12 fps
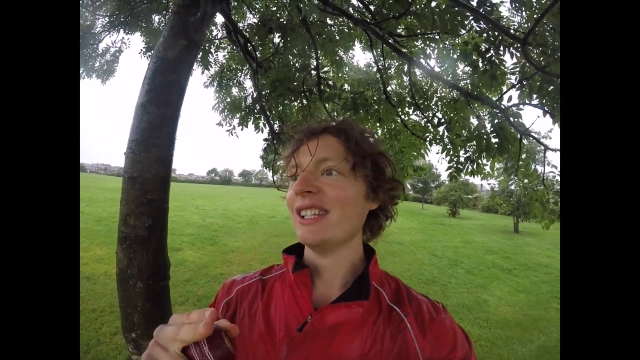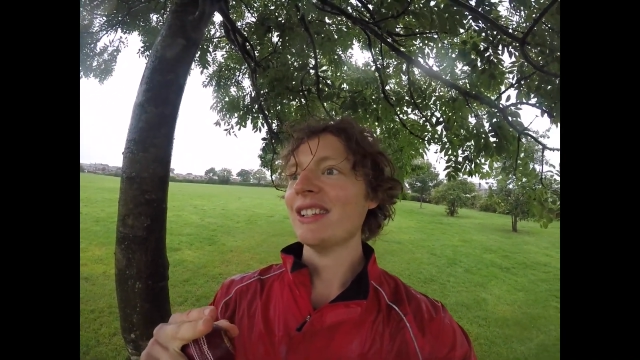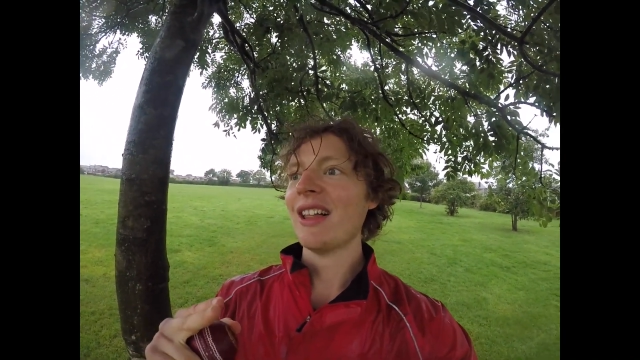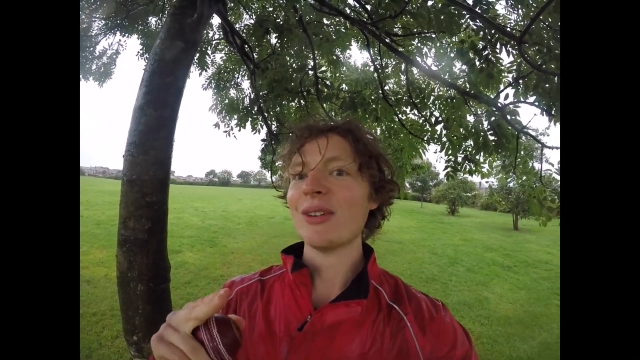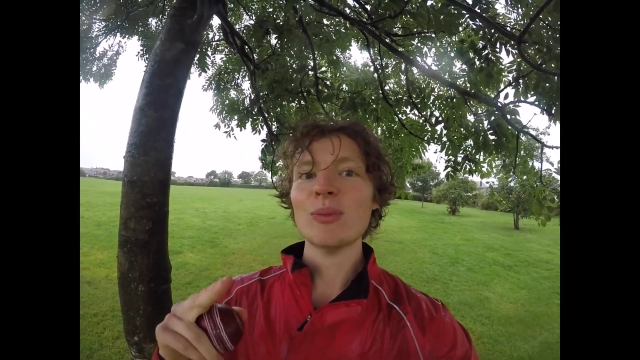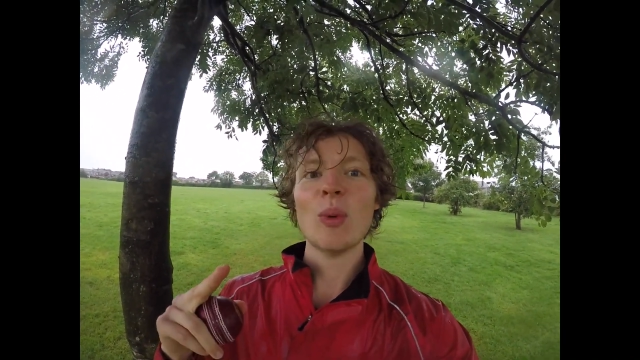
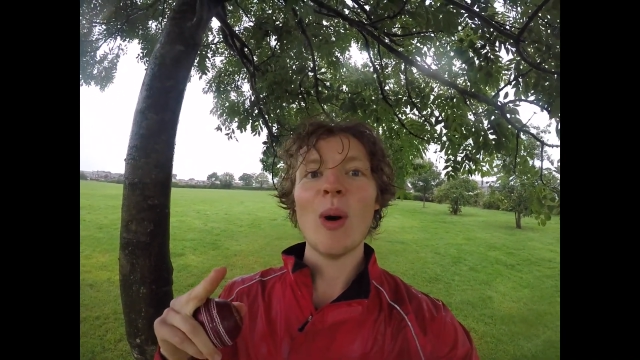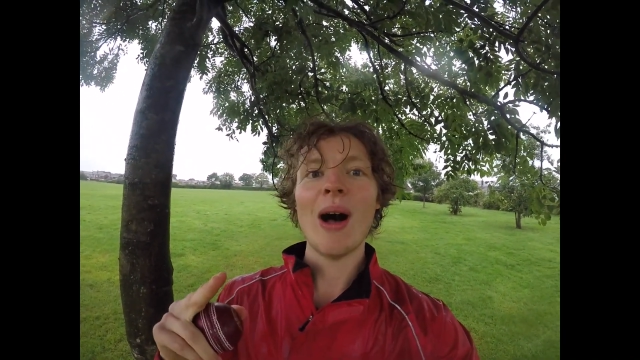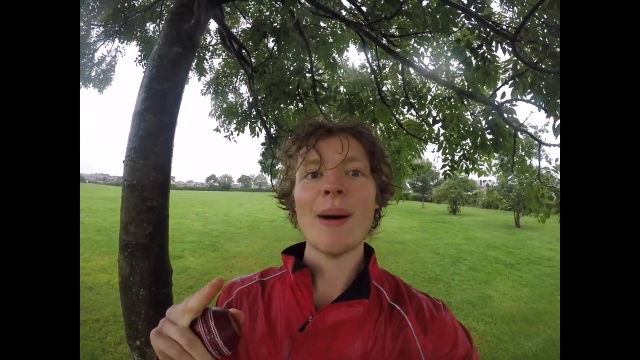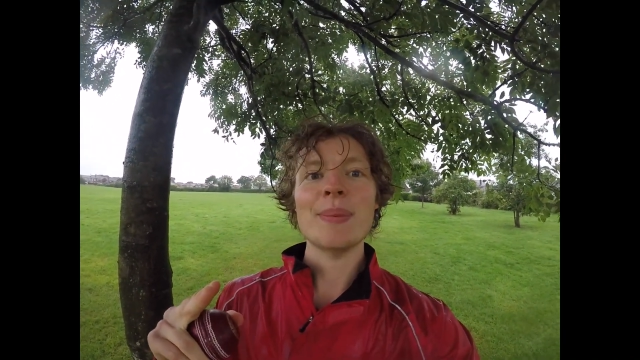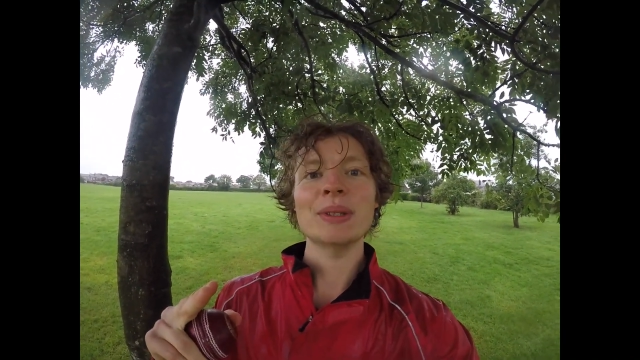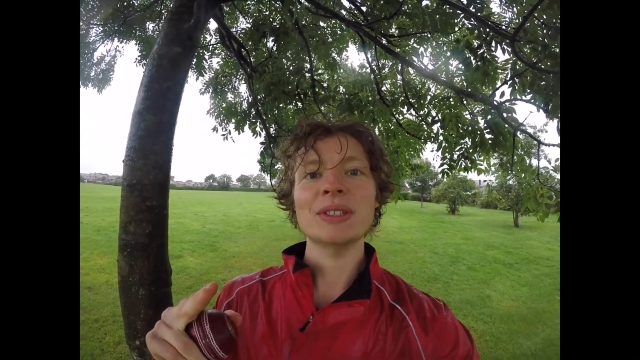like, what
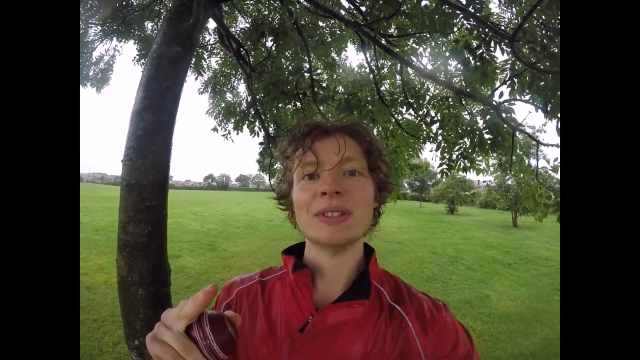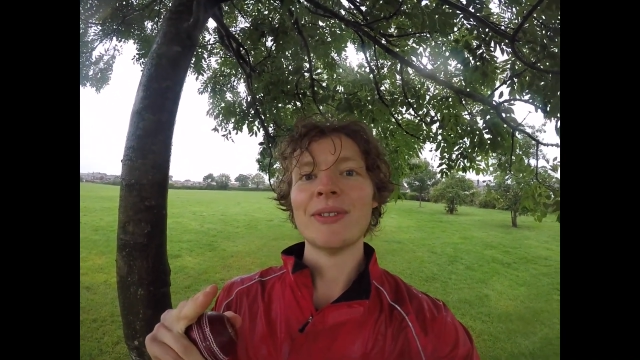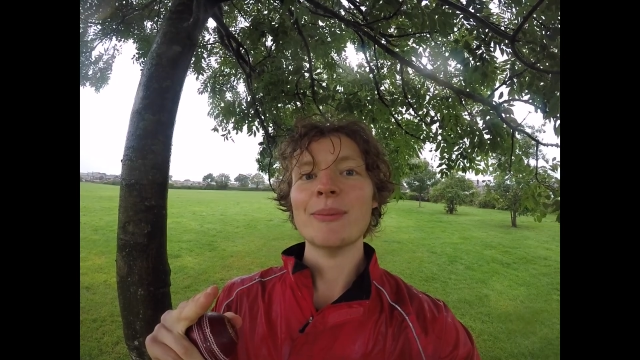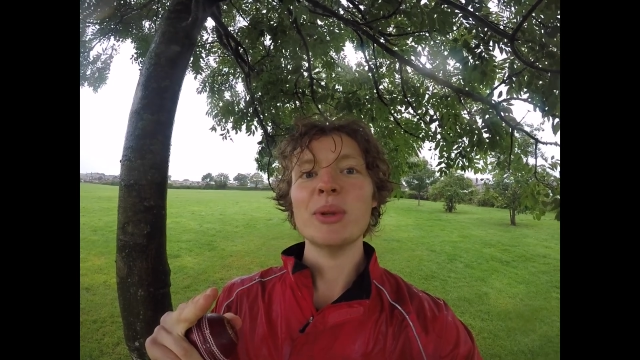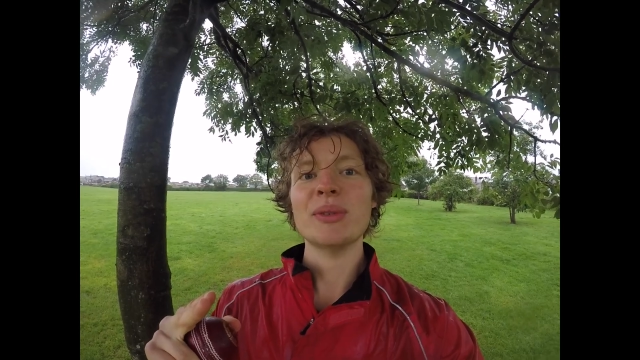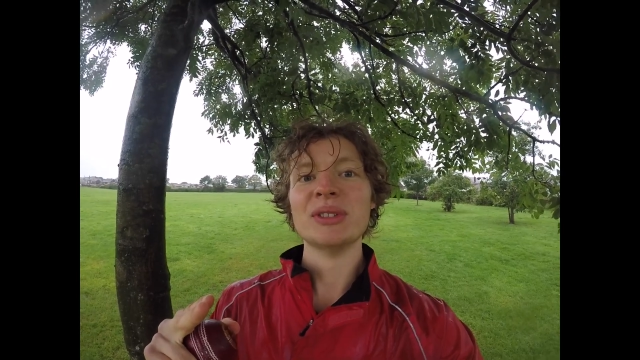happens if I
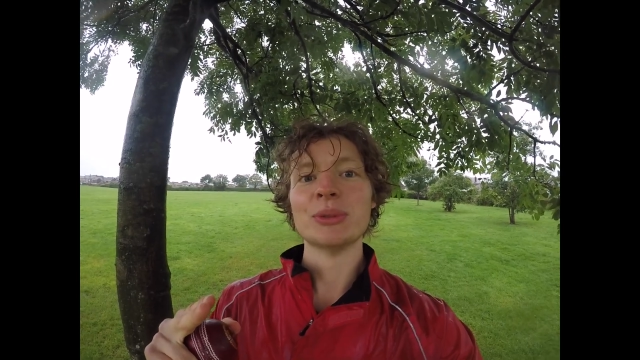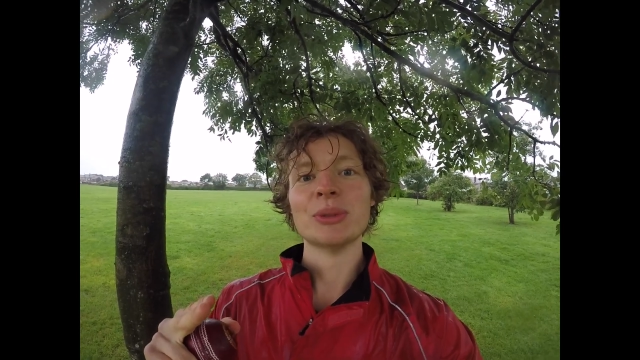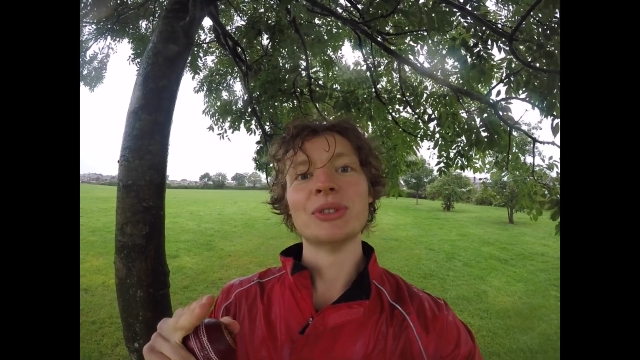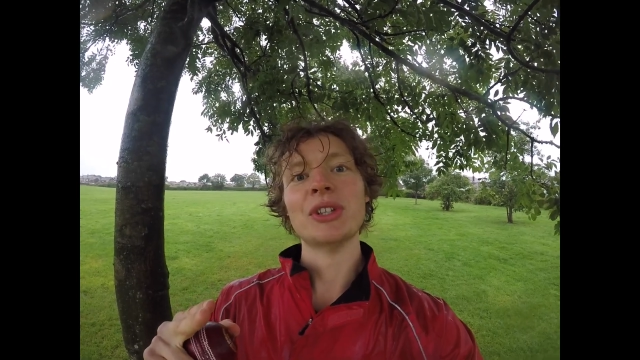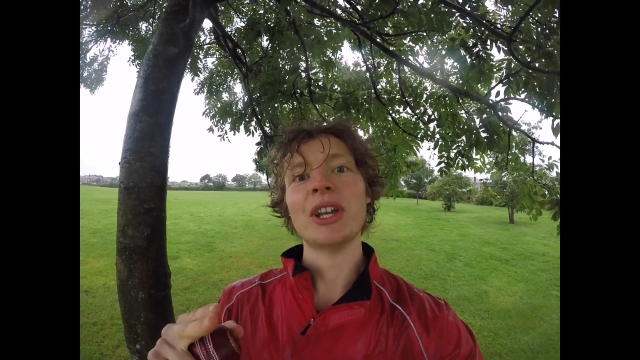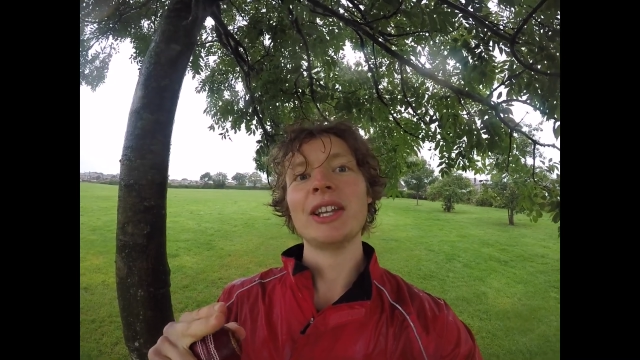move into a
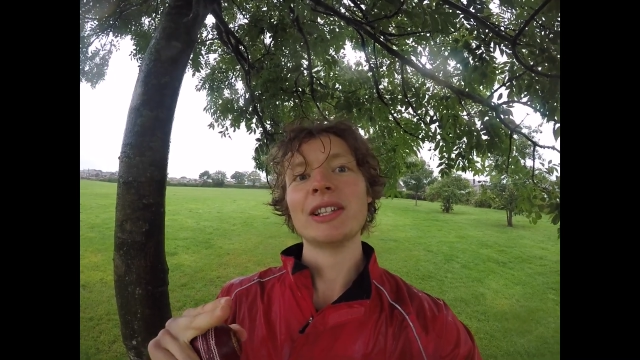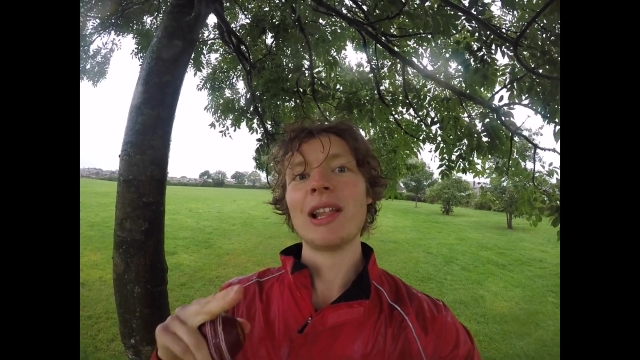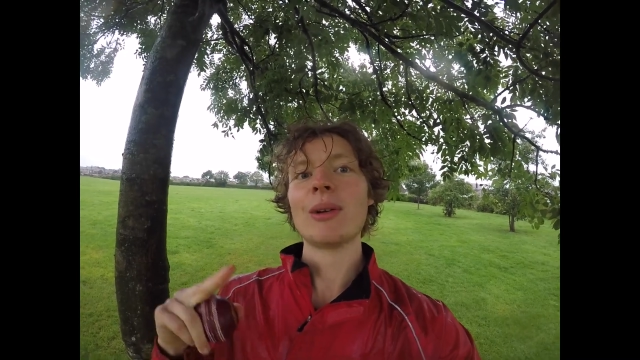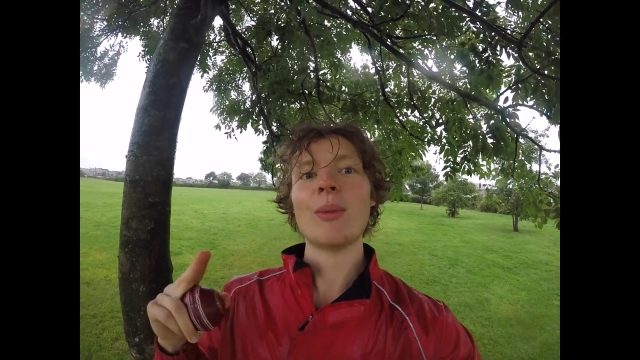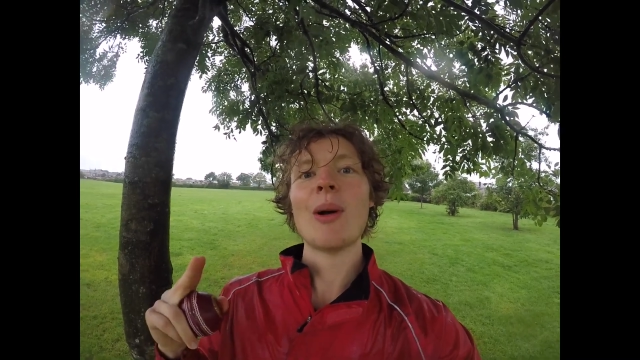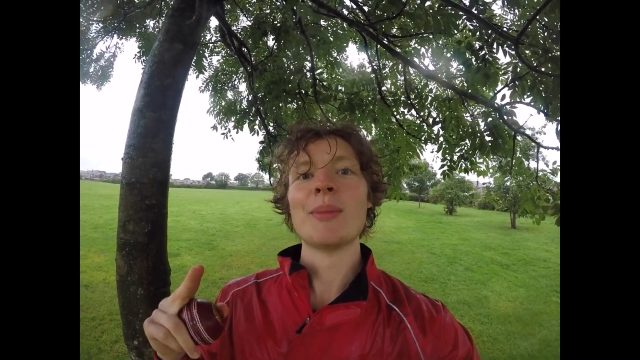city?
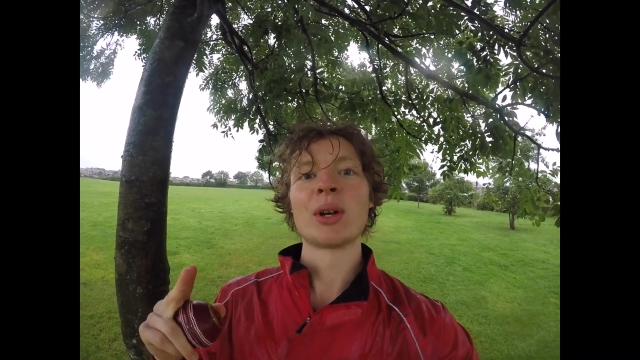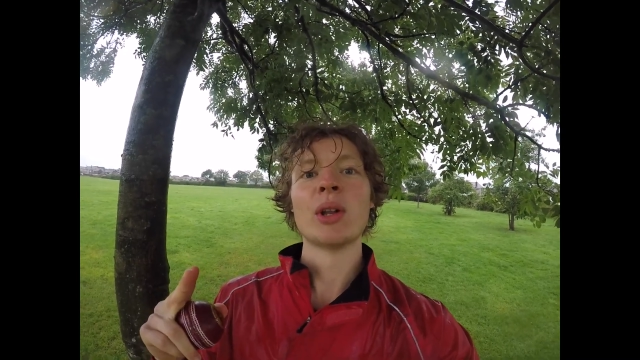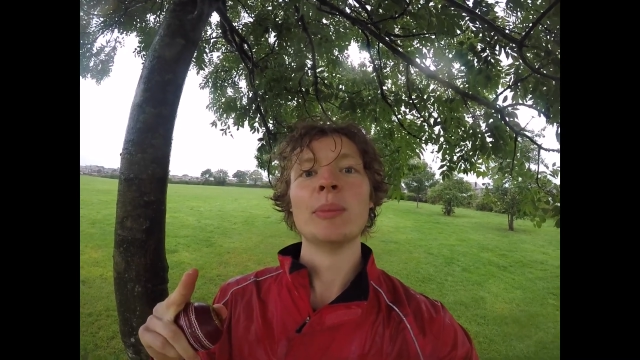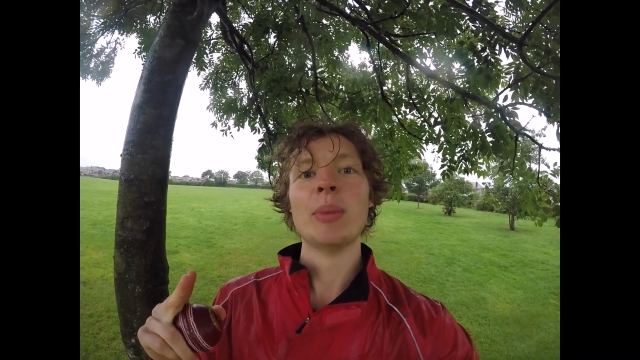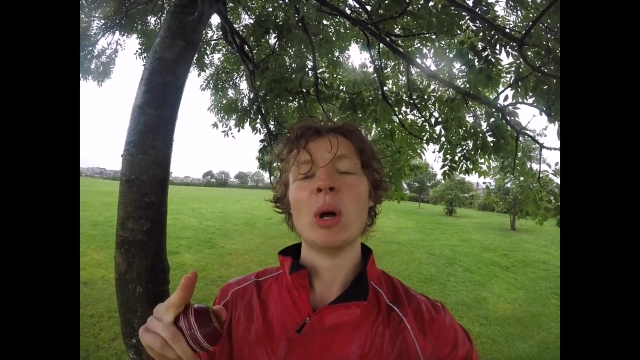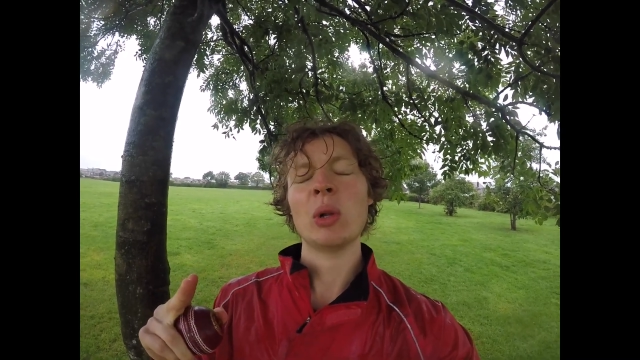Like, where am I going
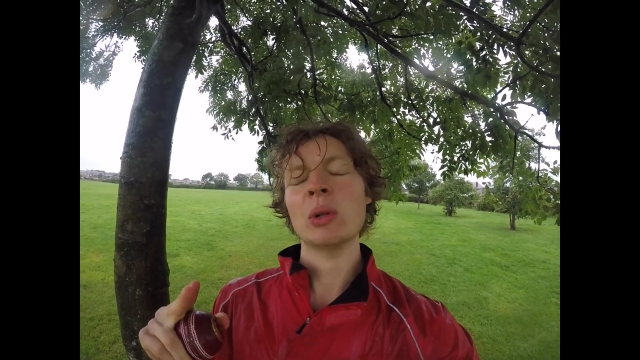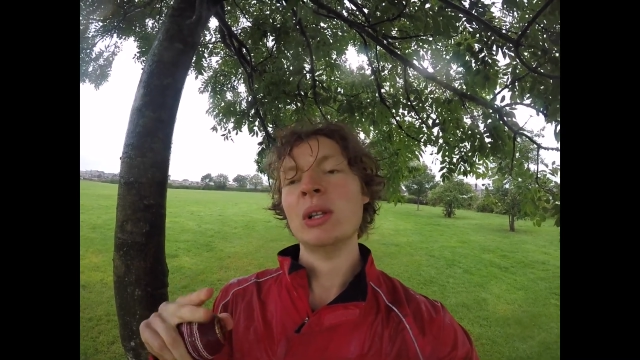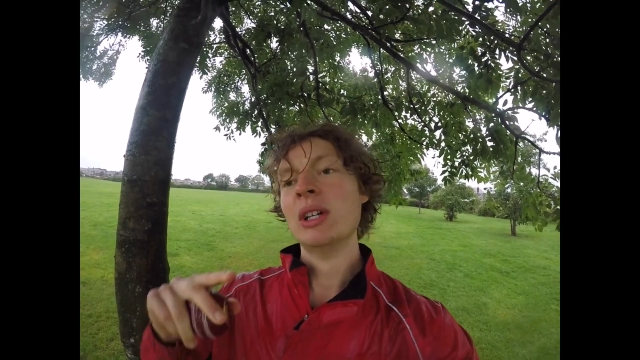to bowl?